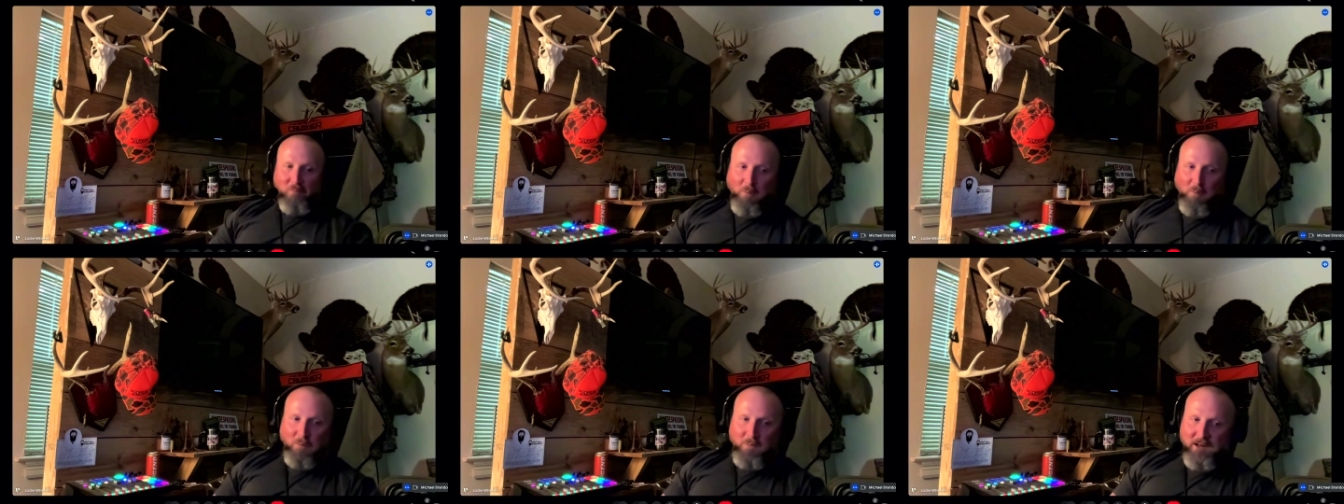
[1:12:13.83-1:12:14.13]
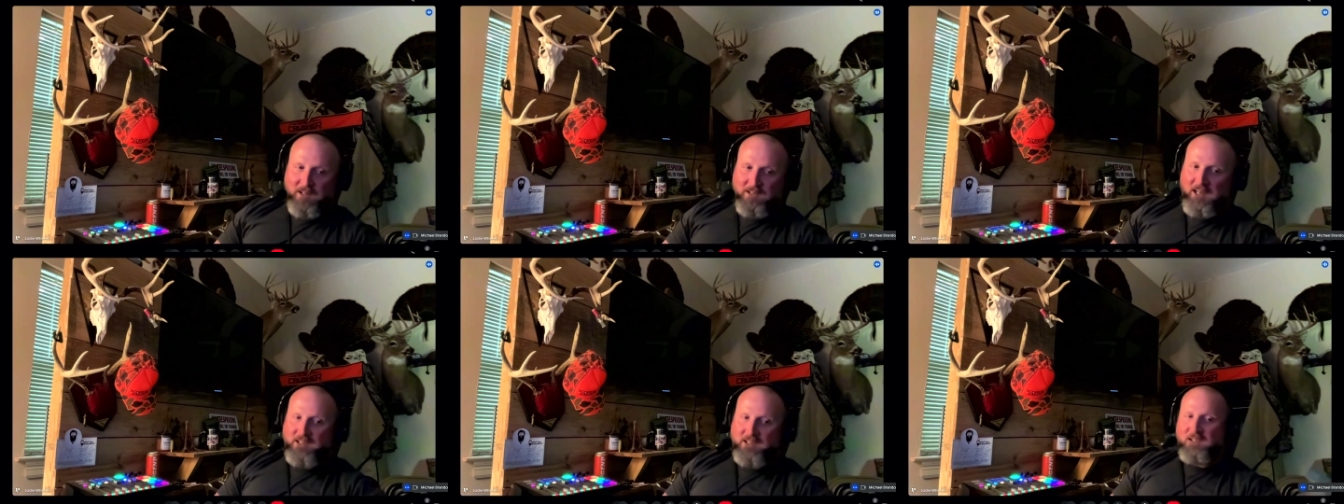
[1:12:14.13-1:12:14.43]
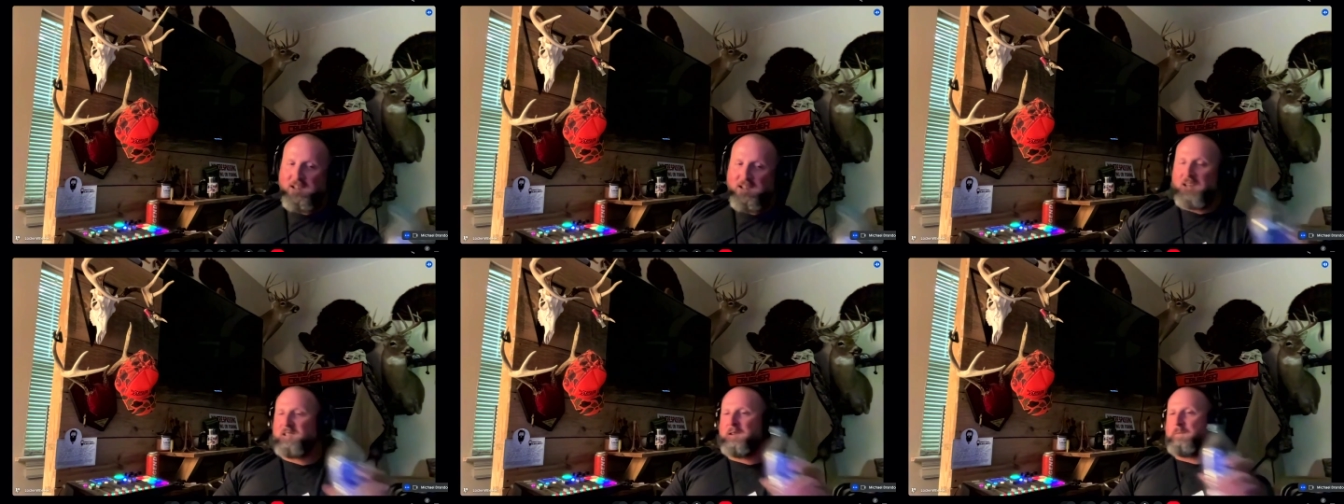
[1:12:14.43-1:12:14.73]
so
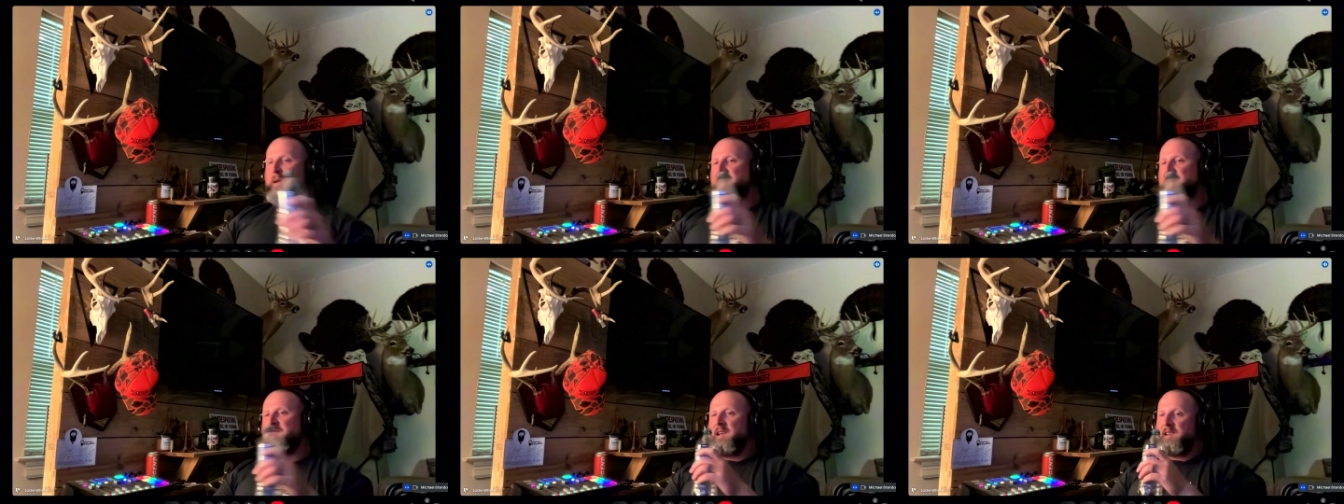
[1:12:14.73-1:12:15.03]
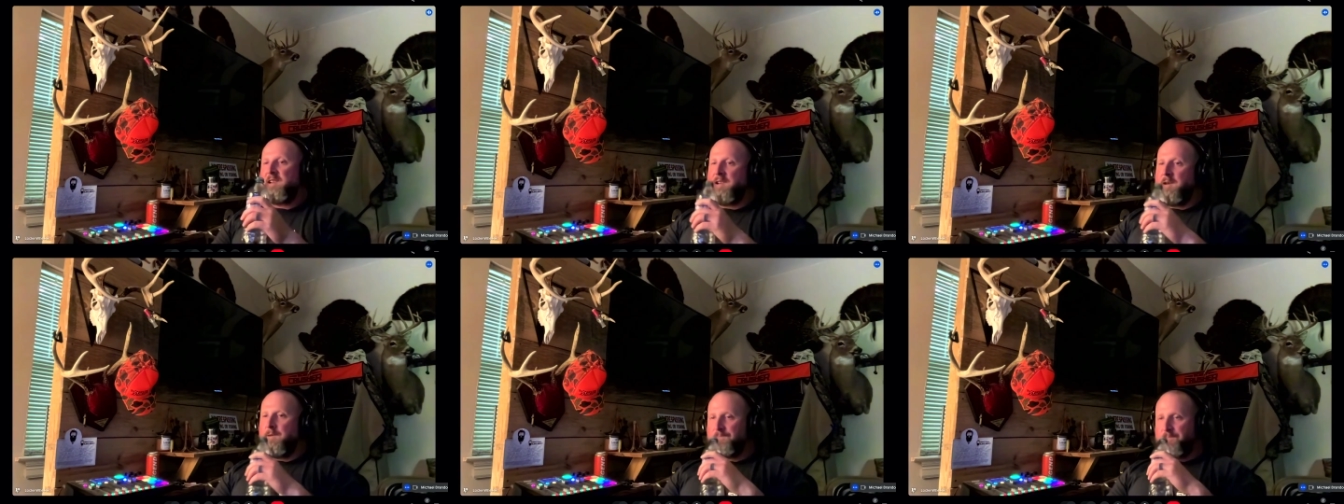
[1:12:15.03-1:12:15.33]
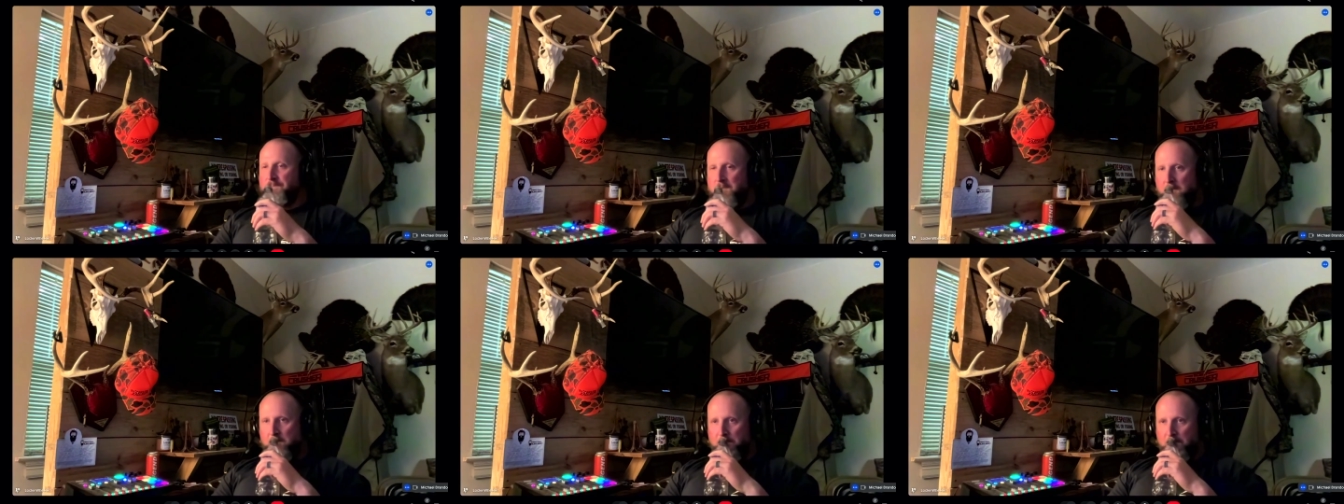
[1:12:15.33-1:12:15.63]
that's a big thing that
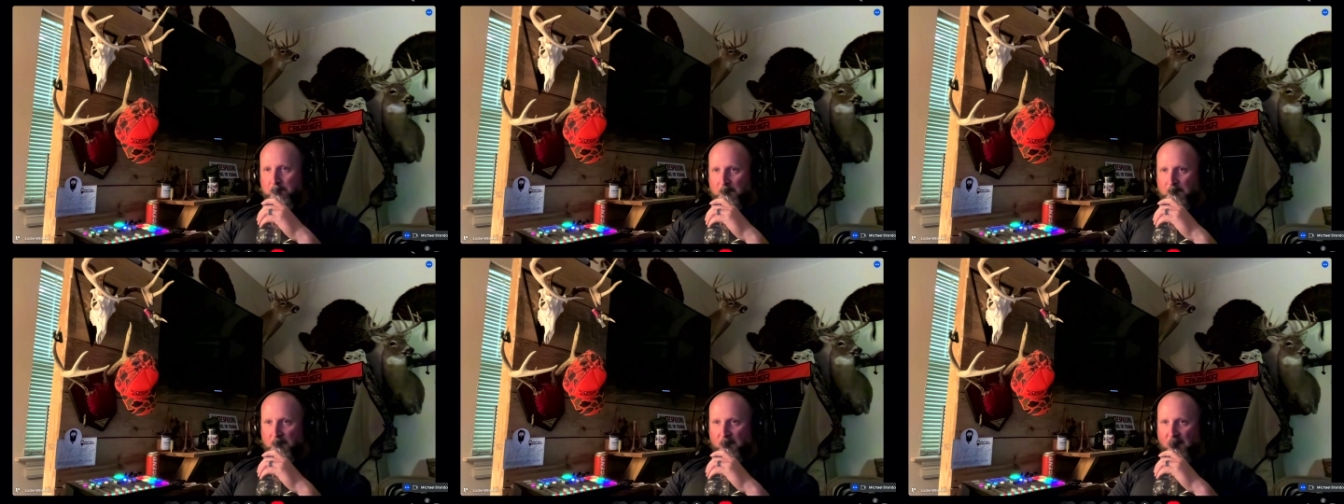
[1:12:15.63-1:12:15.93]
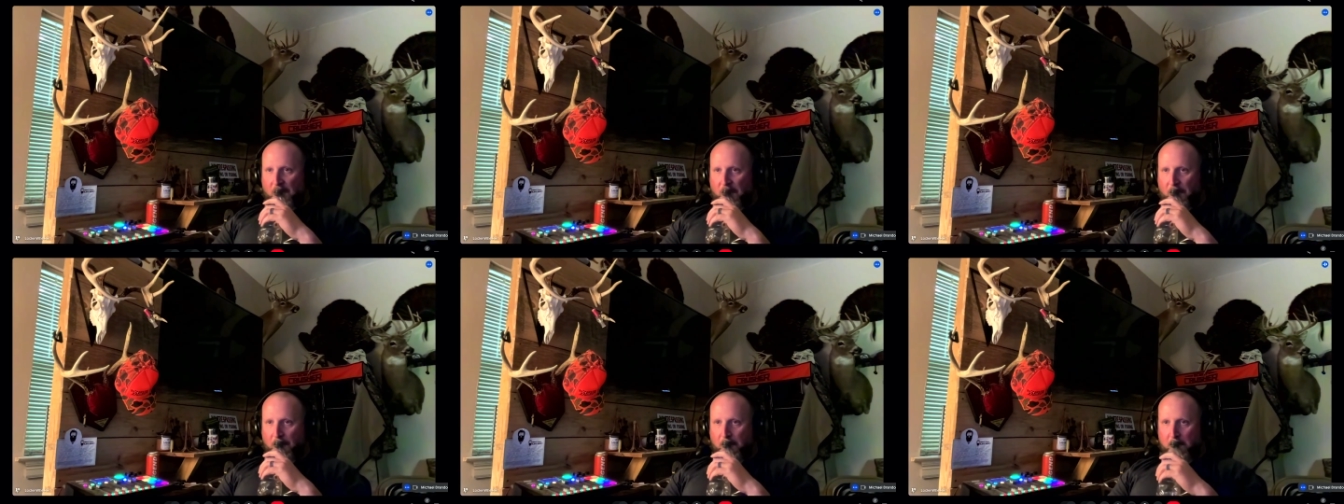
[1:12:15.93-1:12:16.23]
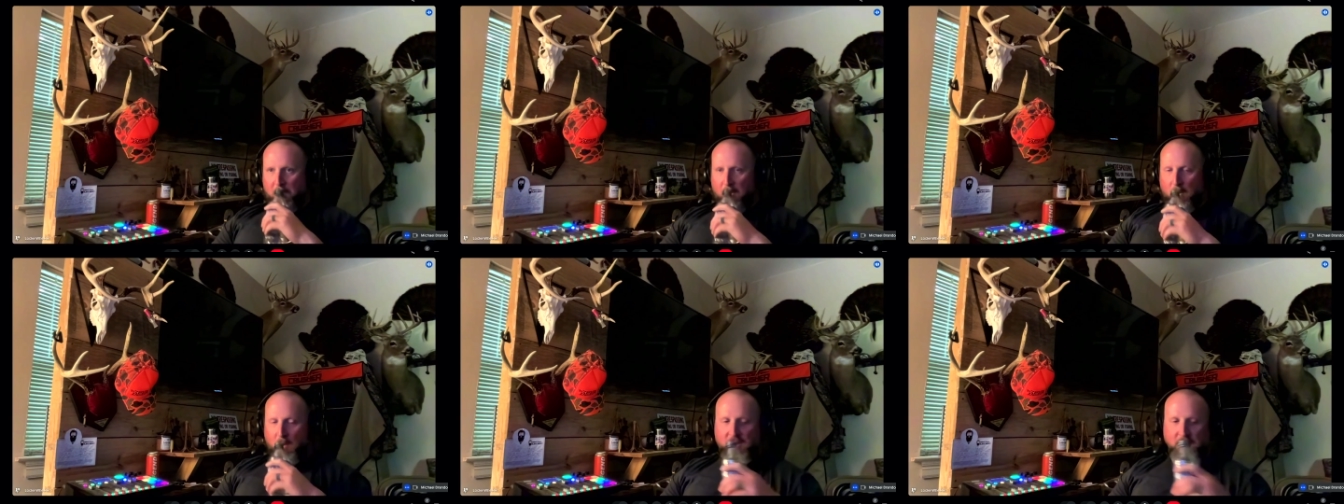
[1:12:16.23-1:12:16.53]

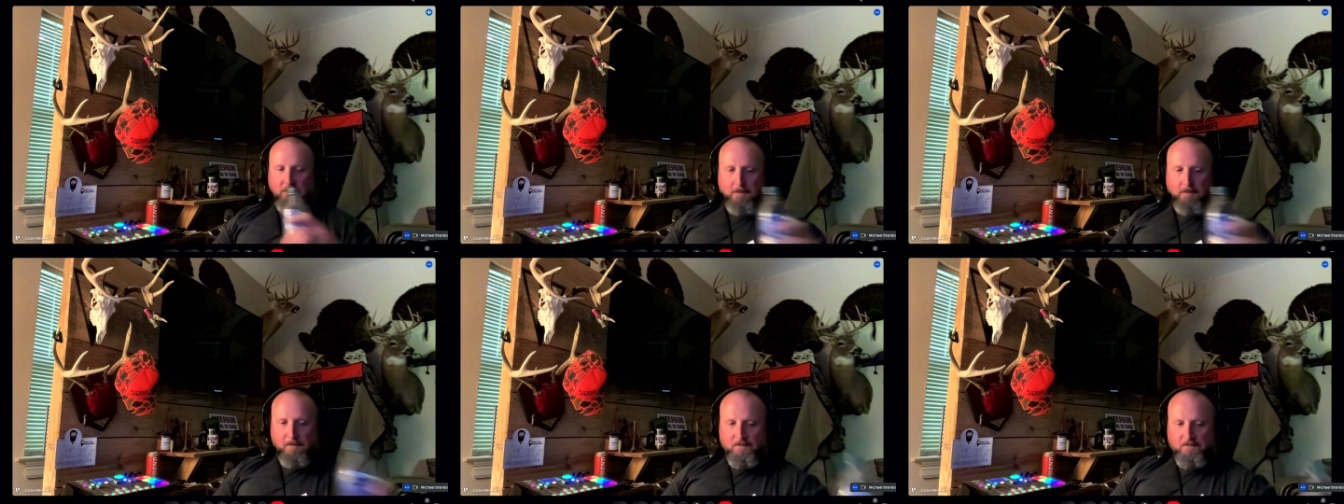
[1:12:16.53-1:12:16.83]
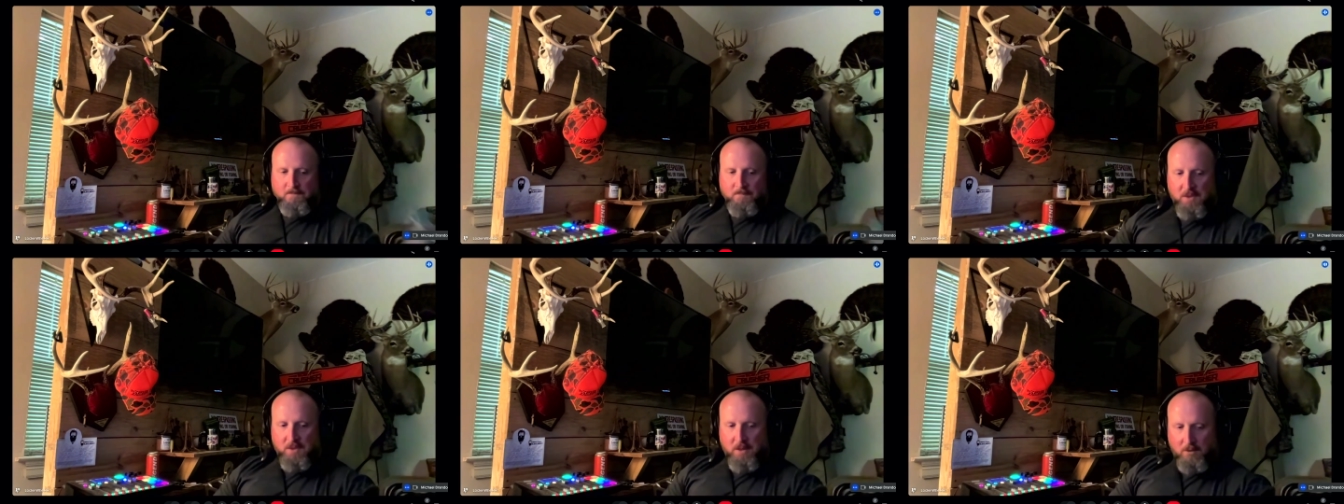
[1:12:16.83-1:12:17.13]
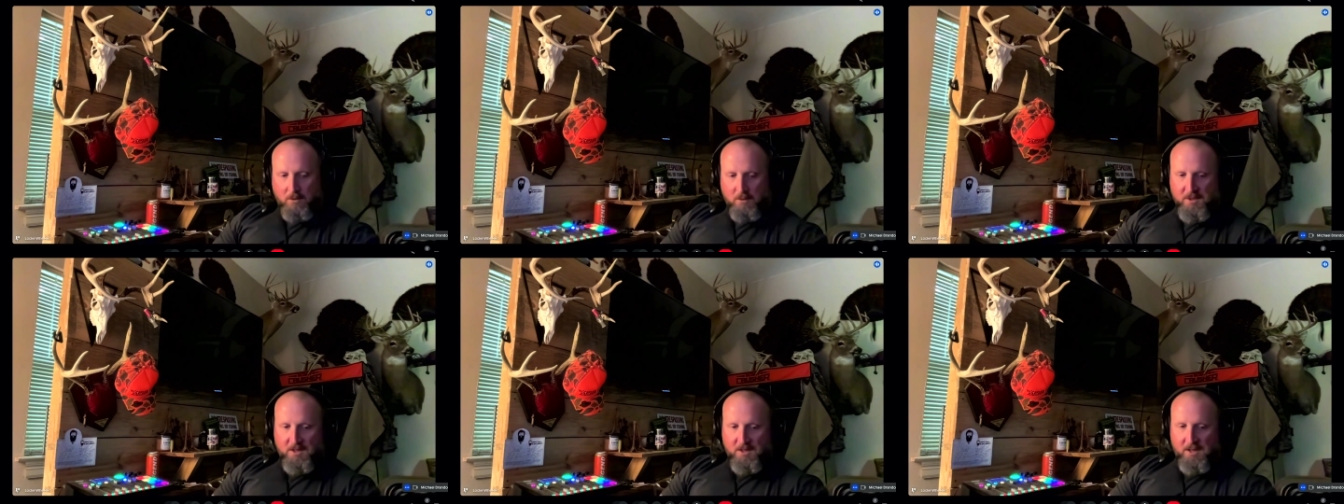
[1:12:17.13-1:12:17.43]
we do, the
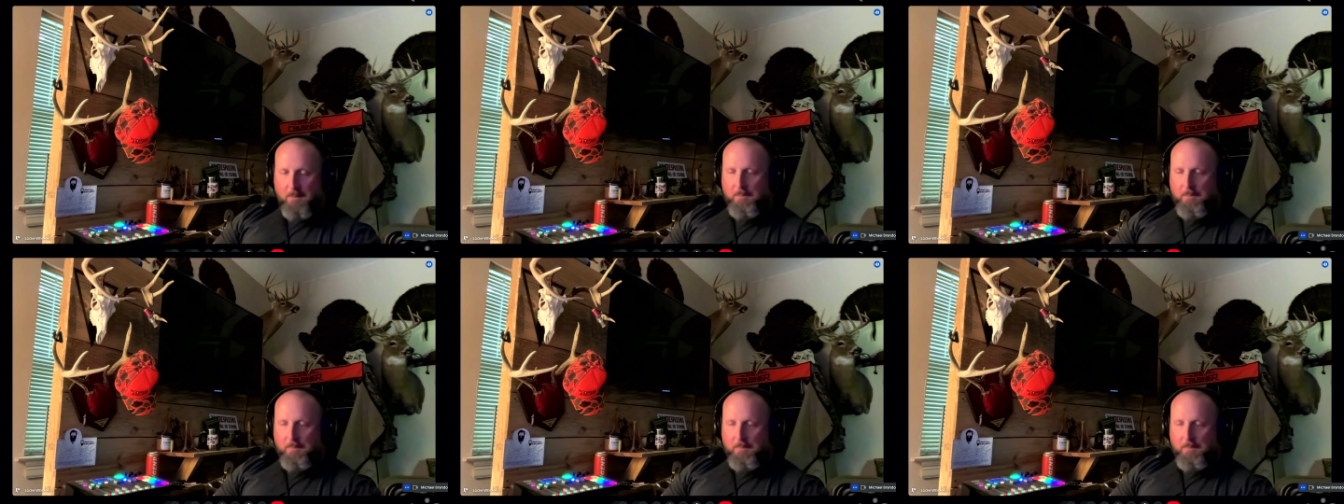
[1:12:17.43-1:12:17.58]
Louisiana